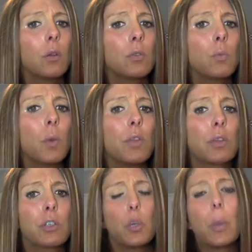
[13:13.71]
when they're
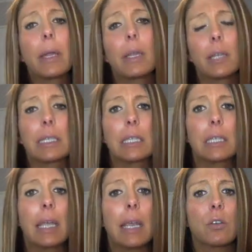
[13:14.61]
doing things that
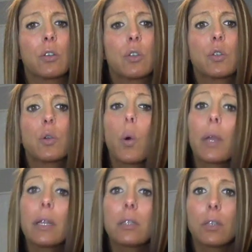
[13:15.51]
they
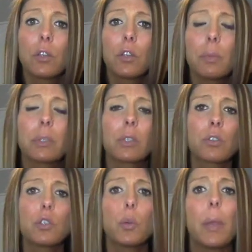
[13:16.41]
enjoy to do, but they're
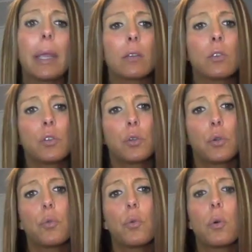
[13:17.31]
doing it
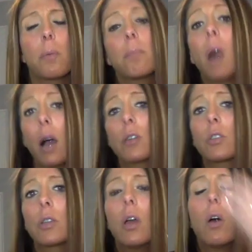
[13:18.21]
too much.
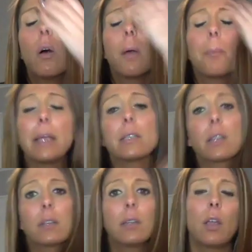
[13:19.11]

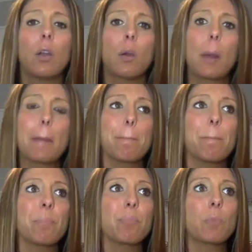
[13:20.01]
Basically,
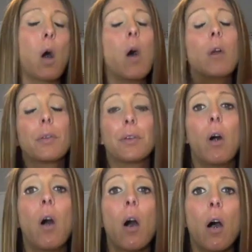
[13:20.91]
all in
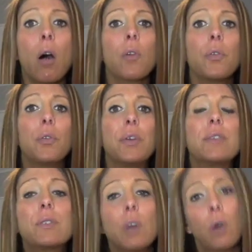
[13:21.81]
all, the
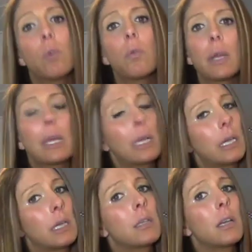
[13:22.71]
zone
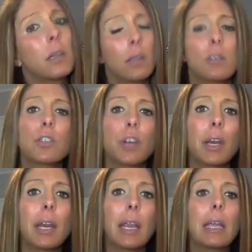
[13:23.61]
is
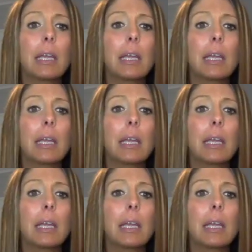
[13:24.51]
illustrating